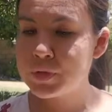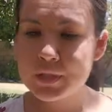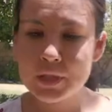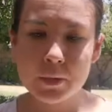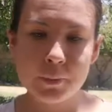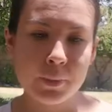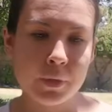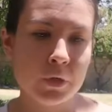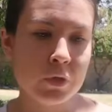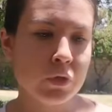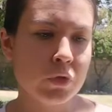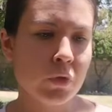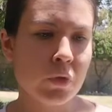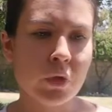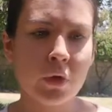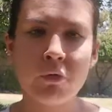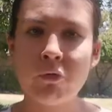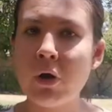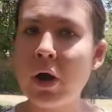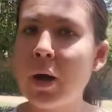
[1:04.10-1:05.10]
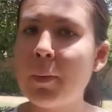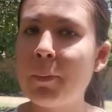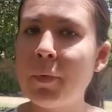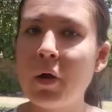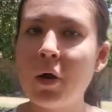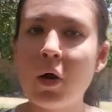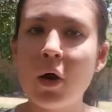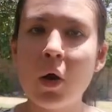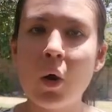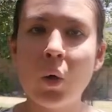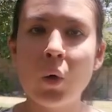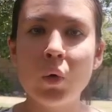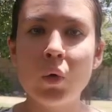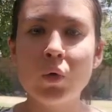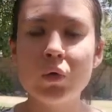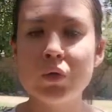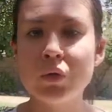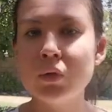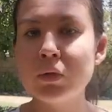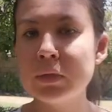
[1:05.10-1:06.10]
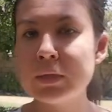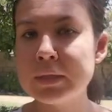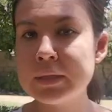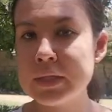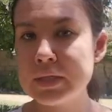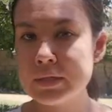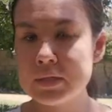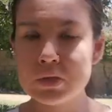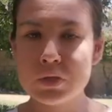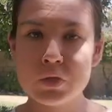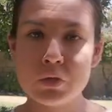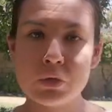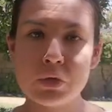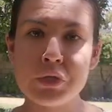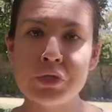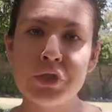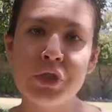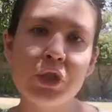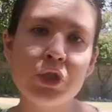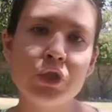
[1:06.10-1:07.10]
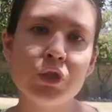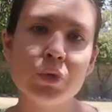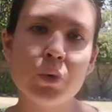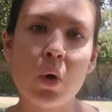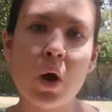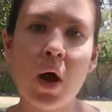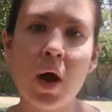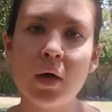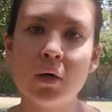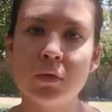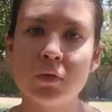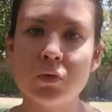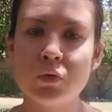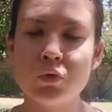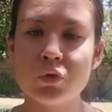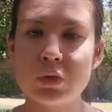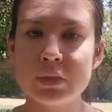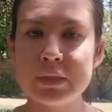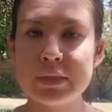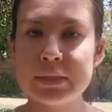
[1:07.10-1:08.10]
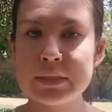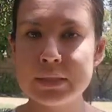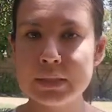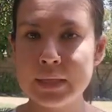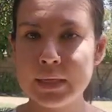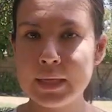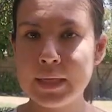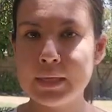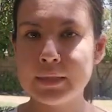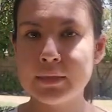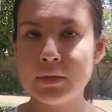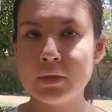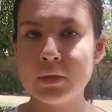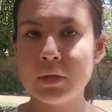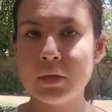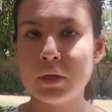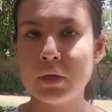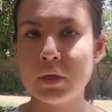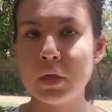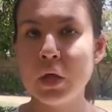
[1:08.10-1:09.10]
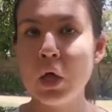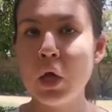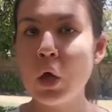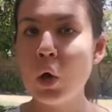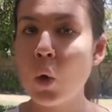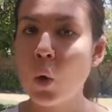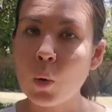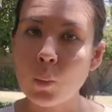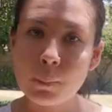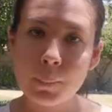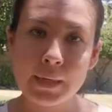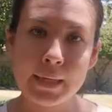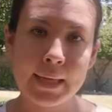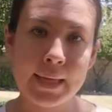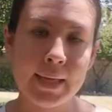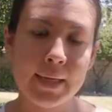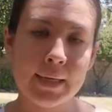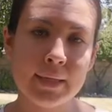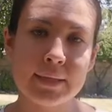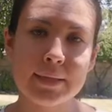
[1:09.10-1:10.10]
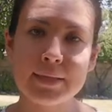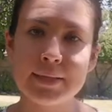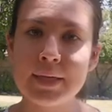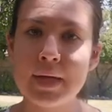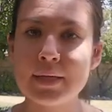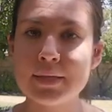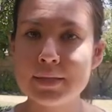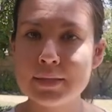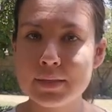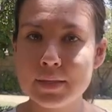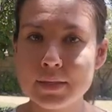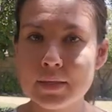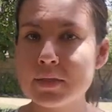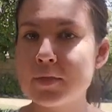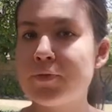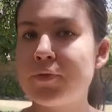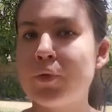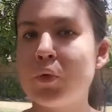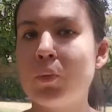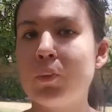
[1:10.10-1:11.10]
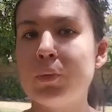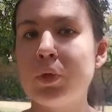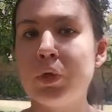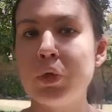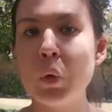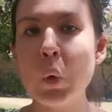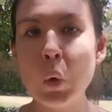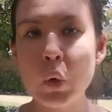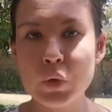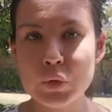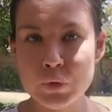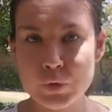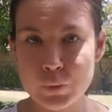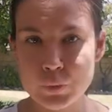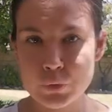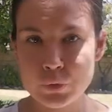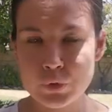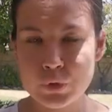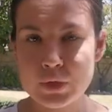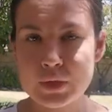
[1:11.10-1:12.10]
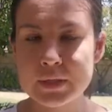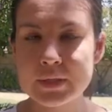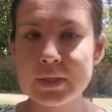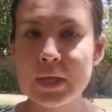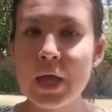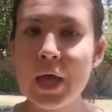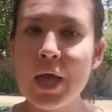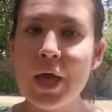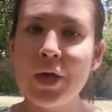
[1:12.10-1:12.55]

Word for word: deep into the grammar or to not necessarily teach you how to translate the complicated stanzas from the Yoga Sutras.